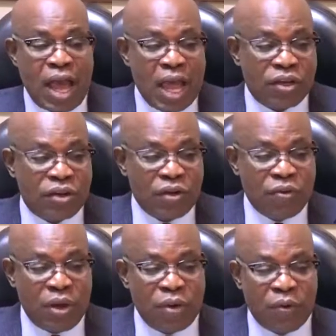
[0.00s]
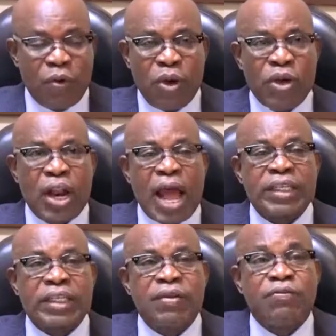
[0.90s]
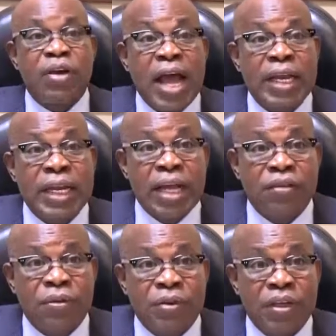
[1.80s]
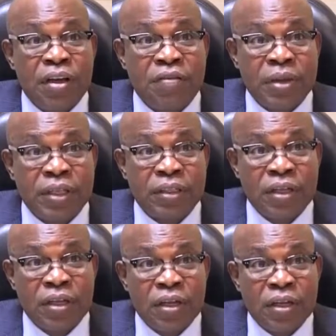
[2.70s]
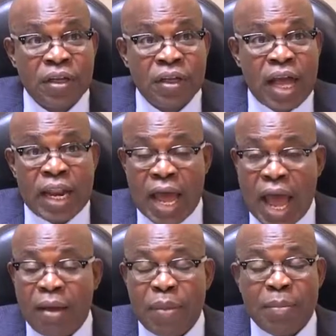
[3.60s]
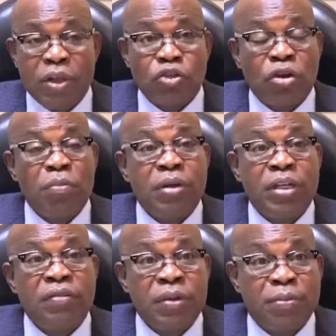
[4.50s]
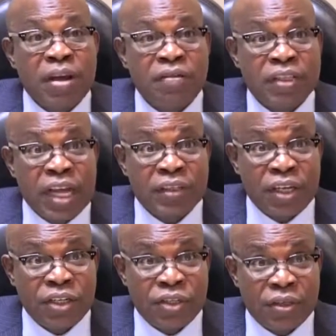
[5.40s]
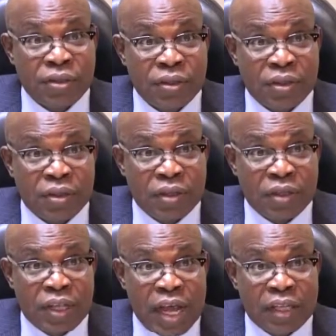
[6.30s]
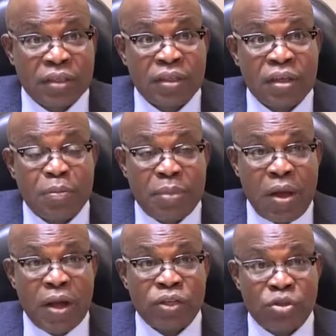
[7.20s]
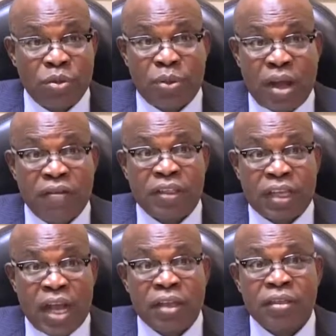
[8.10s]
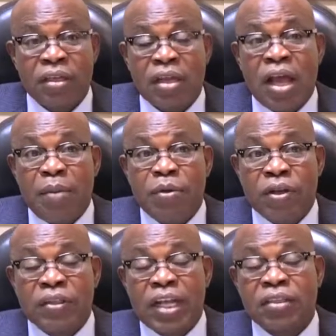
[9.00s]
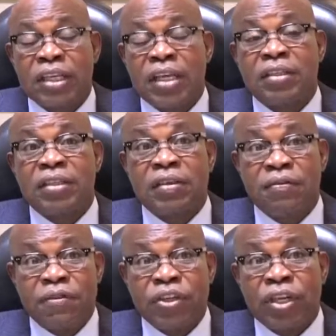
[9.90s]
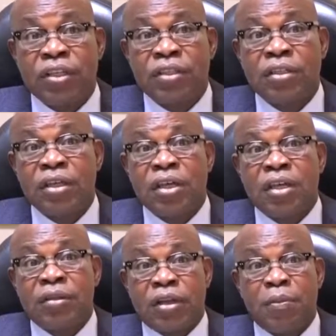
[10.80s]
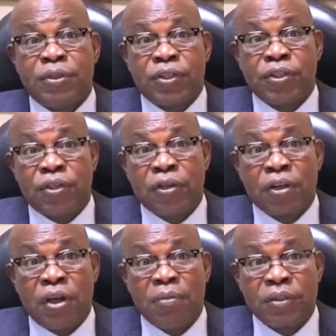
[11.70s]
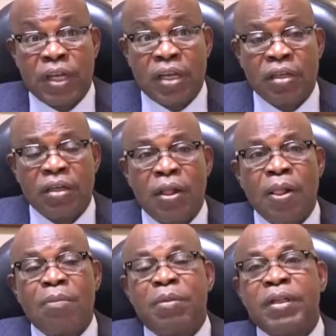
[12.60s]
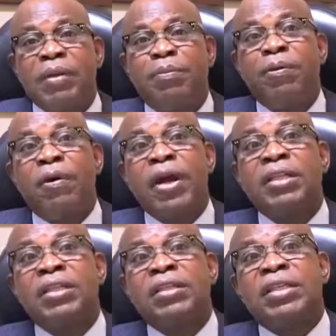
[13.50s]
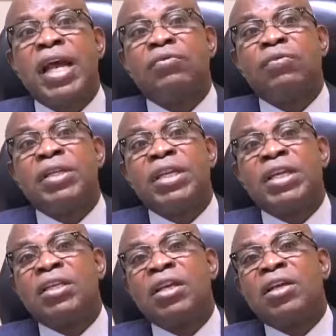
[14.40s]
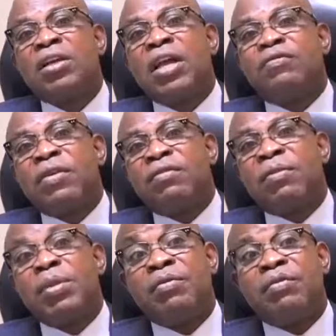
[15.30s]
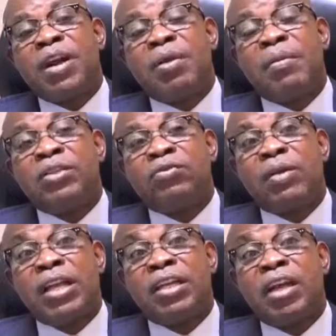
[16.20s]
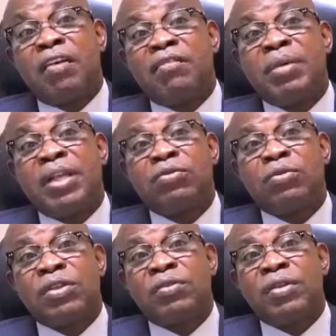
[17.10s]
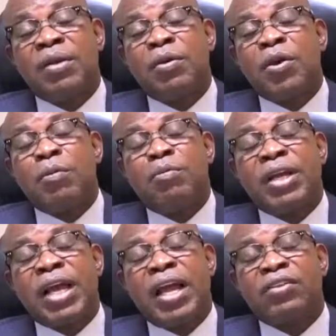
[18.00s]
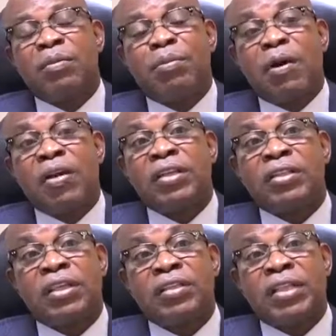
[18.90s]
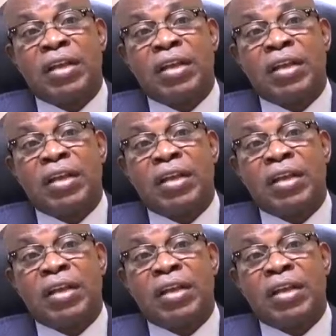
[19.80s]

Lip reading: And the only way we're not asking for handouts from the government. And I'm a strong believer in privatization, that power should be privatized because that gets it efficient, the competition comes in. But the point is that we need a favorable environment where the government will bring out some policies that